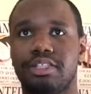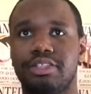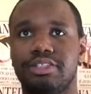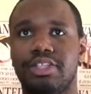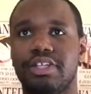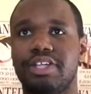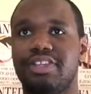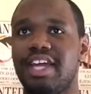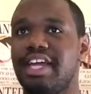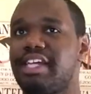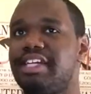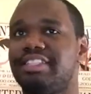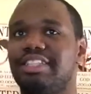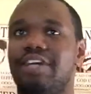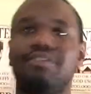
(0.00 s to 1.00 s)
So you're thinking
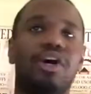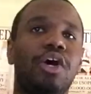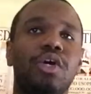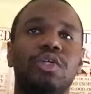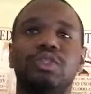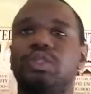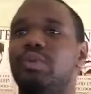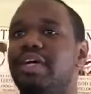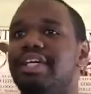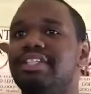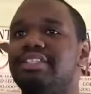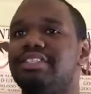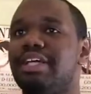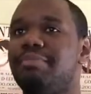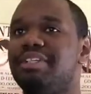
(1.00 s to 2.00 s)
to yourself, oh,
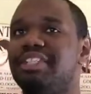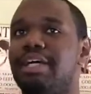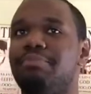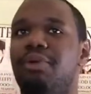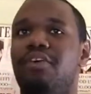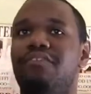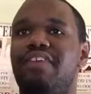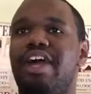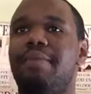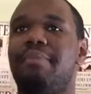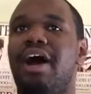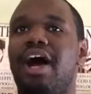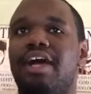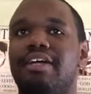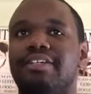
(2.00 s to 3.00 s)
twins? That means they're both
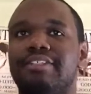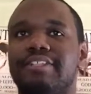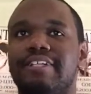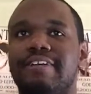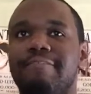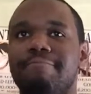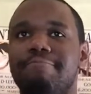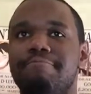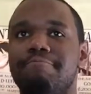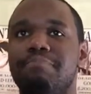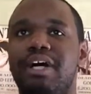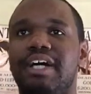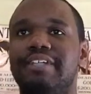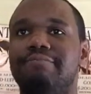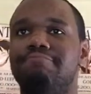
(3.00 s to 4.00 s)
vampires.
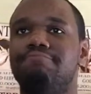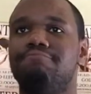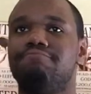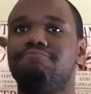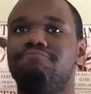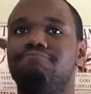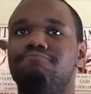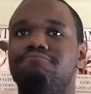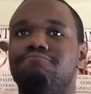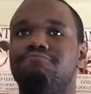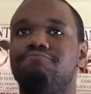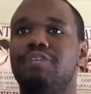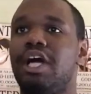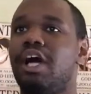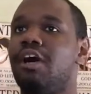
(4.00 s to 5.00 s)
But
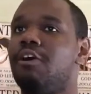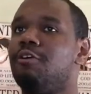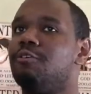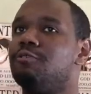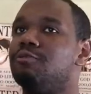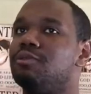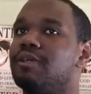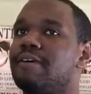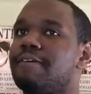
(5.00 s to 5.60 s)
no.